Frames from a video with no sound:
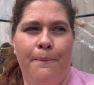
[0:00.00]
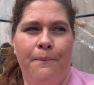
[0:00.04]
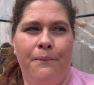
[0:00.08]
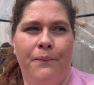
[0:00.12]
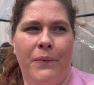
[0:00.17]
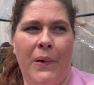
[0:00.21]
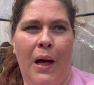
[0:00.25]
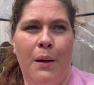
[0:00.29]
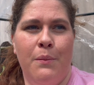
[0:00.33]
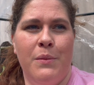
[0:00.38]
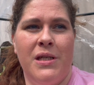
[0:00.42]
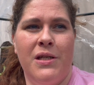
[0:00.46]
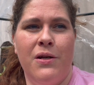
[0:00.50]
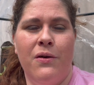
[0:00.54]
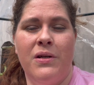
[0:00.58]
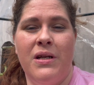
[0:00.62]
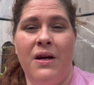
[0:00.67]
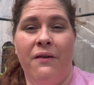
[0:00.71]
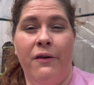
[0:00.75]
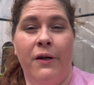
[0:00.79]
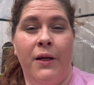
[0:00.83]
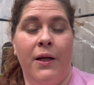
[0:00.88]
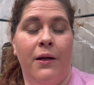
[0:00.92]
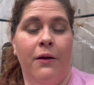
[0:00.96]
I'm still
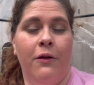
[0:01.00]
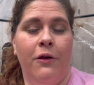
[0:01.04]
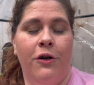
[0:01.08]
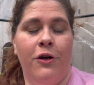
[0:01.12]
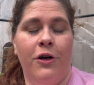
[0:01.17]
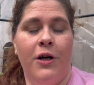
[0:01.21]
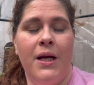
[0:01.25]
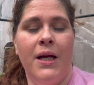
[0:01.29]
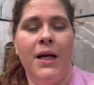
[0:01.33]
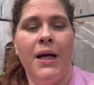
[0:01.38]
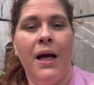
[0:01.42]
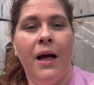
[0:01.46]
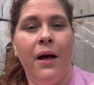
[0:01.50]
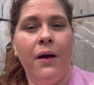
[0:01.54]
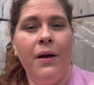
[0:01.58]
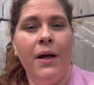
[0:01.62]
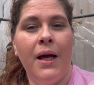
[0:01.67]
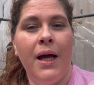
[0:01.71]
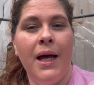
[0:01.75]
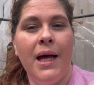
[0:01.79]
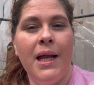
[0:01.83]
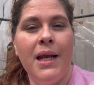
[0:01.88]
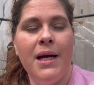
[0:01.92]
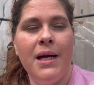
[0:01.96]
definitely learning how
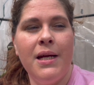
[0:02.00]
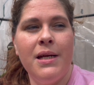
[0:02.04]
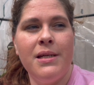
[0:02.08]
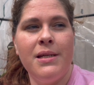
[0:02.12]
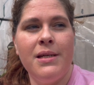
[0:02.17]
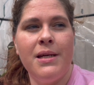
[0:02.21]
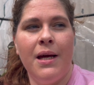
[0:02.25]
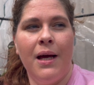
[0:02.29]
to edit.